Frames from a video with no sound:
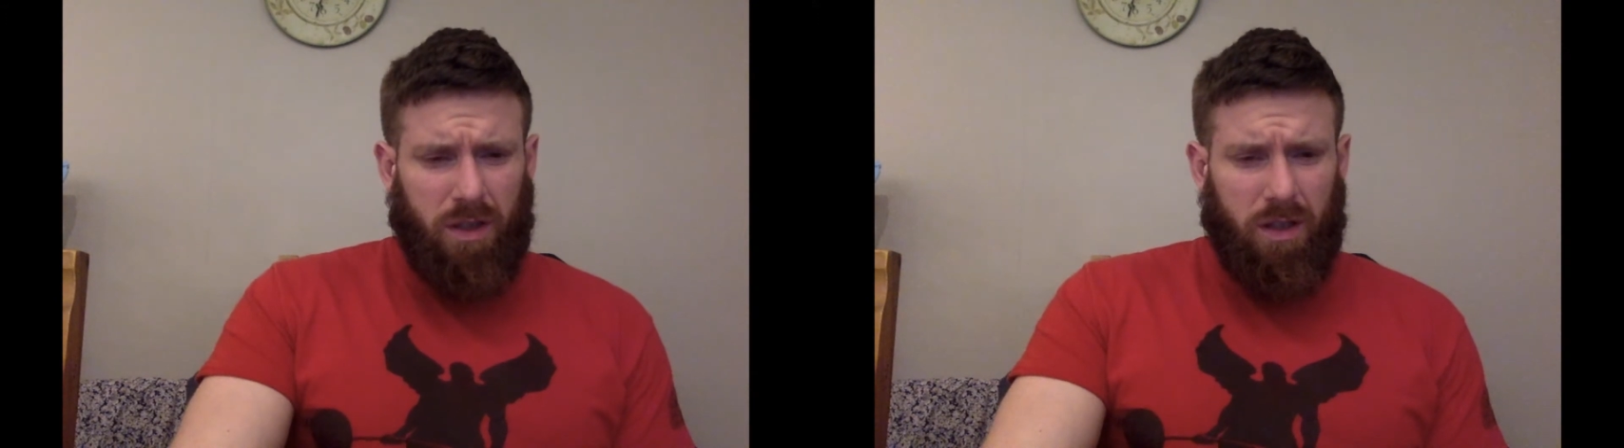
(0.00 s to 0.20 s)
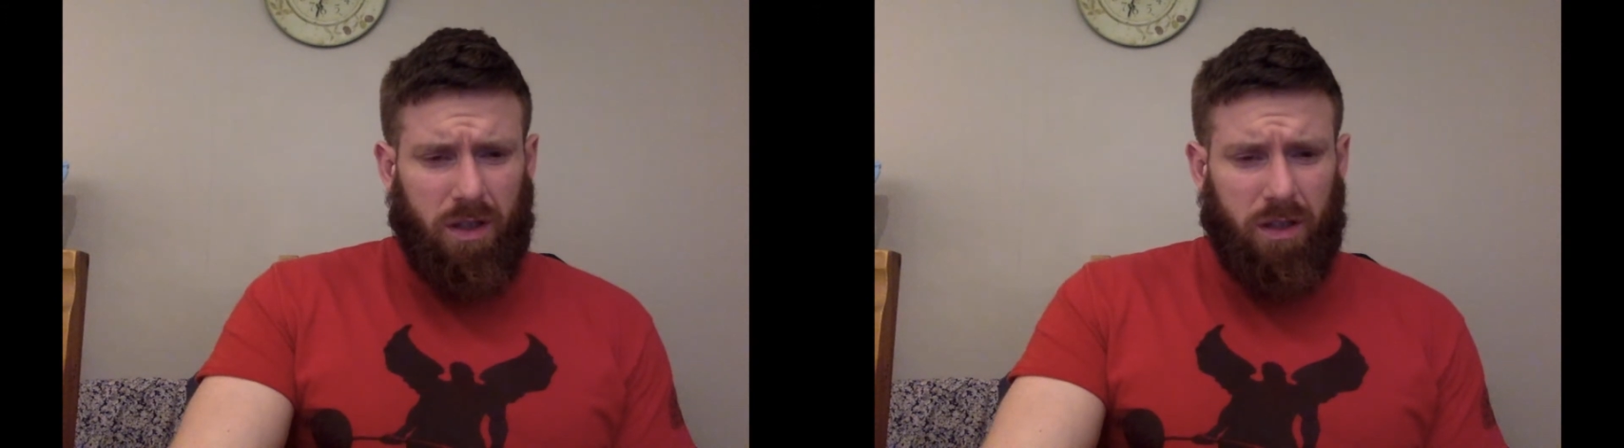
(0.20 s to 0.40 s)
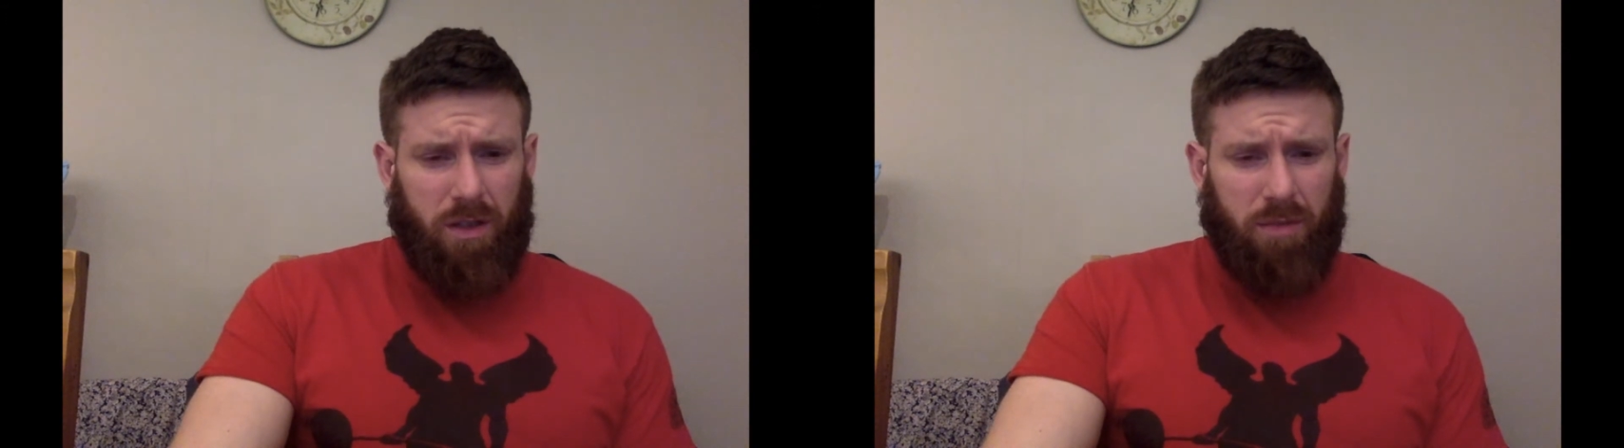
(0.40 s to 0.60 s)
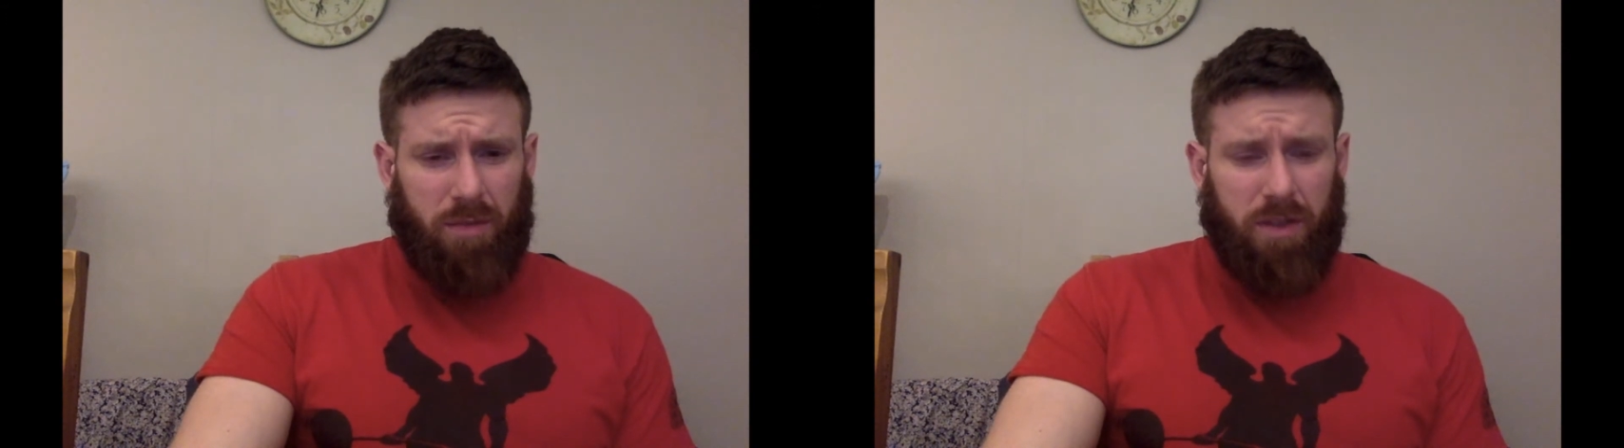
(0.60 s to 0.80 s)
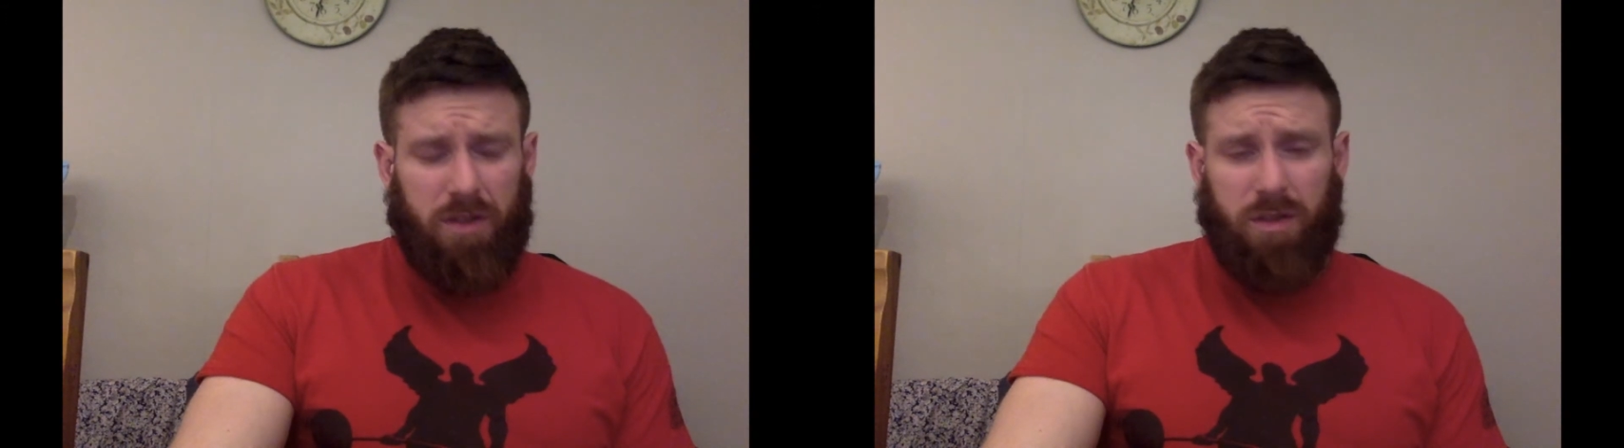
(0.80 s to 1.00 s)
um,
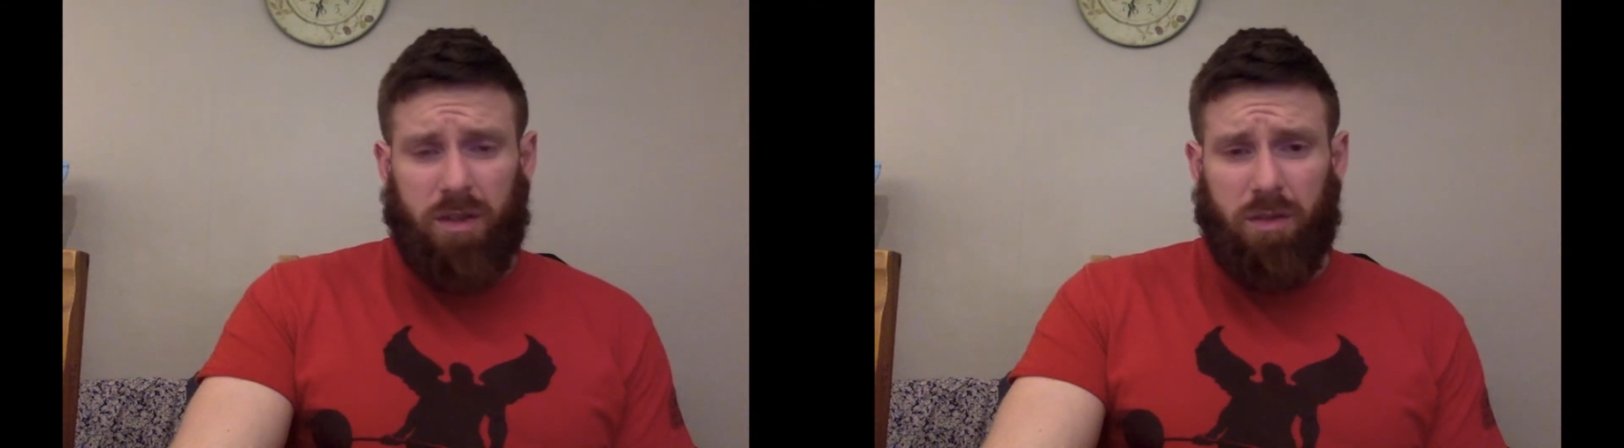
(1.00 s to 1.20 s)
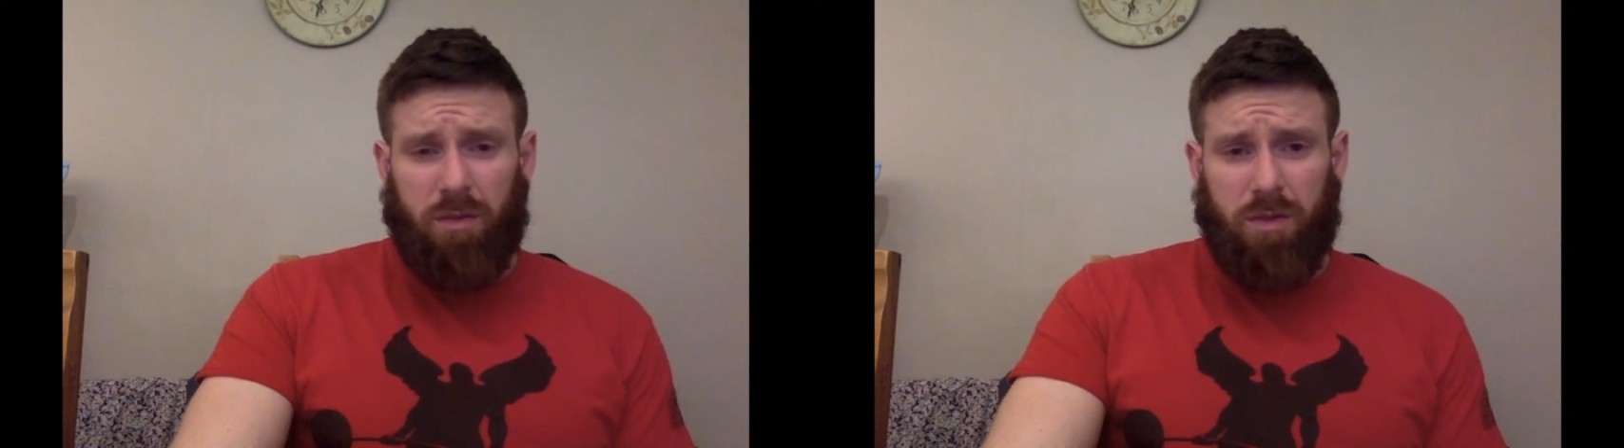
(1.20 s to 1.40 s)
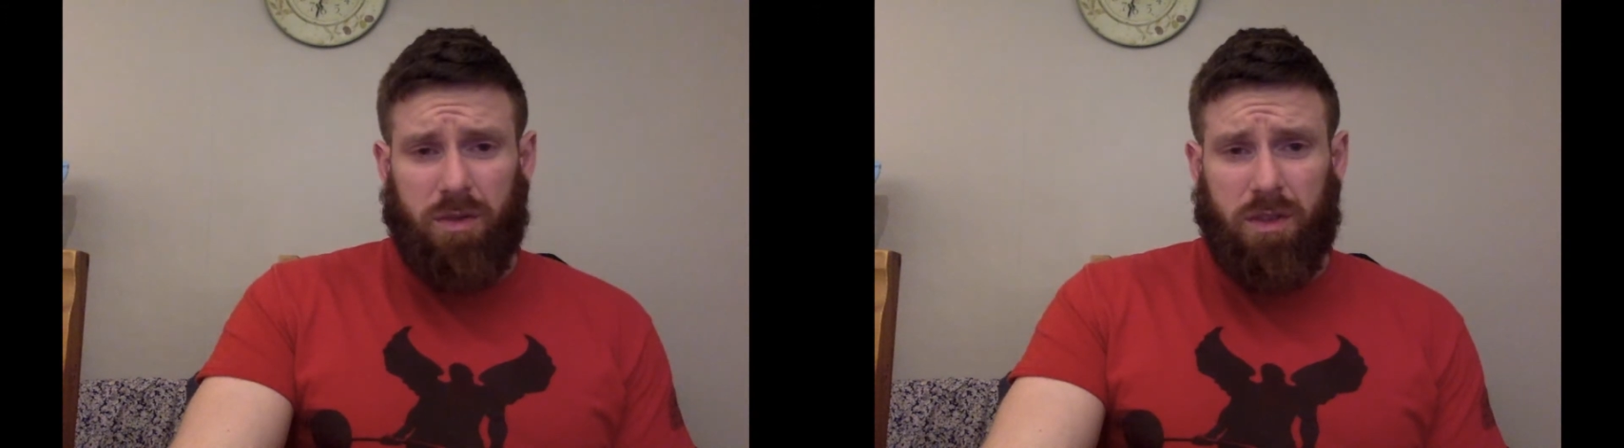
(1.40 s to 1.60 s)
it certainly was